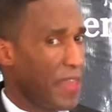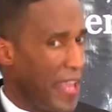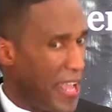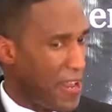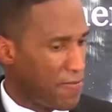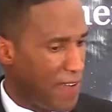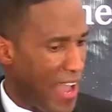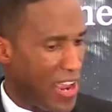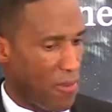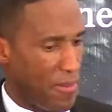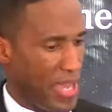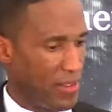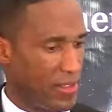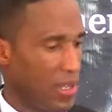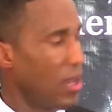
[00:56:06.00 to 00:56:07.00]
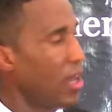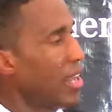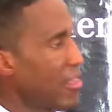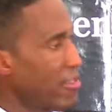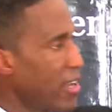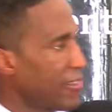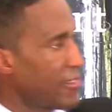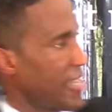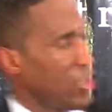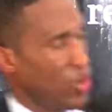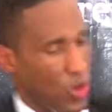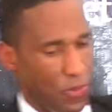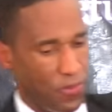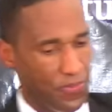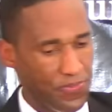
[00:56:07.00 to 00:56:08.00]
the environment. Let's
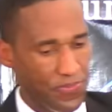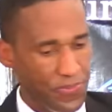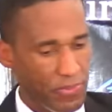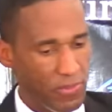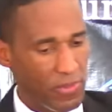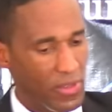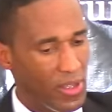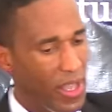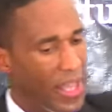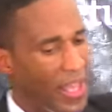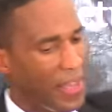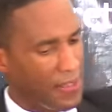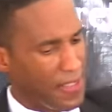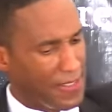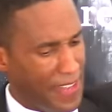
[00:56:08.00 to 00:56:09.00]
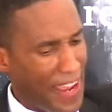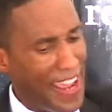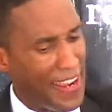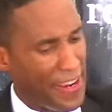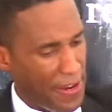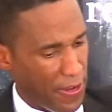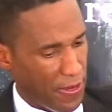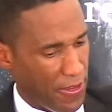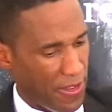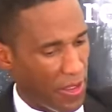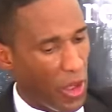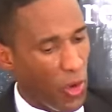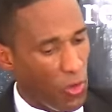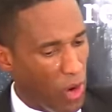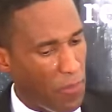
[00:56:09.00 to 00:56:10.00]
continue. The
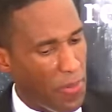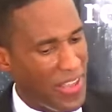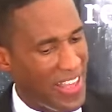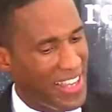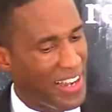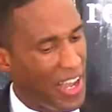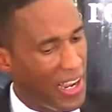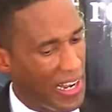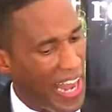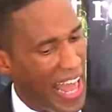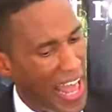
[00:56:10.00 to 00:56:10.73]
tares represent a